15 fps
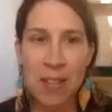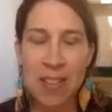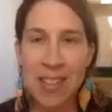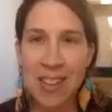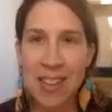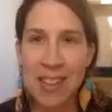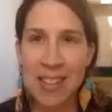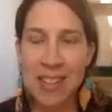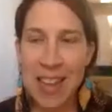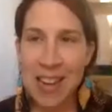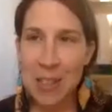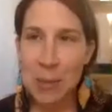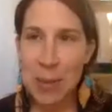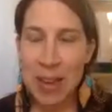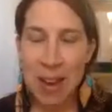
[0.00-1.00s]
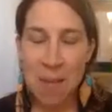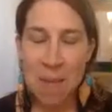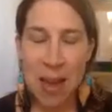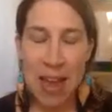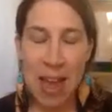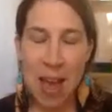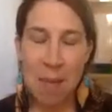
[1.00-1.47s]
at least that has become
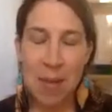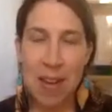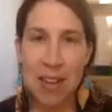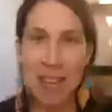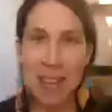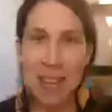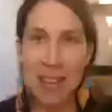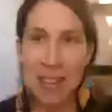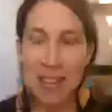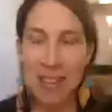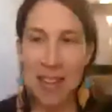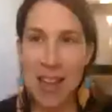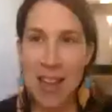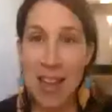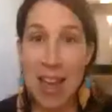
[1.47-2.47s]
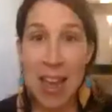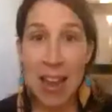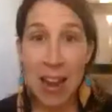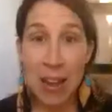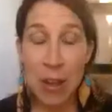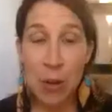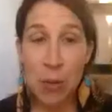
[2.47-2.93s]
my habit at least.
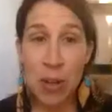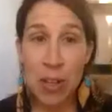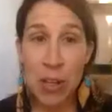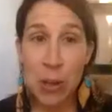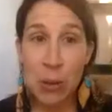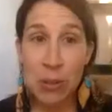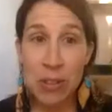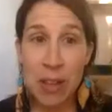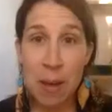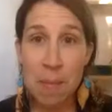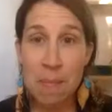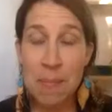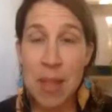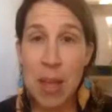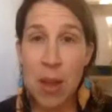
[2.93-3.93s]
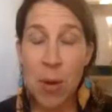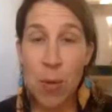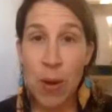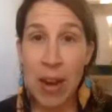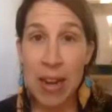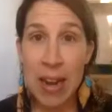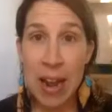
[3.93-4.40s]
And I could really use them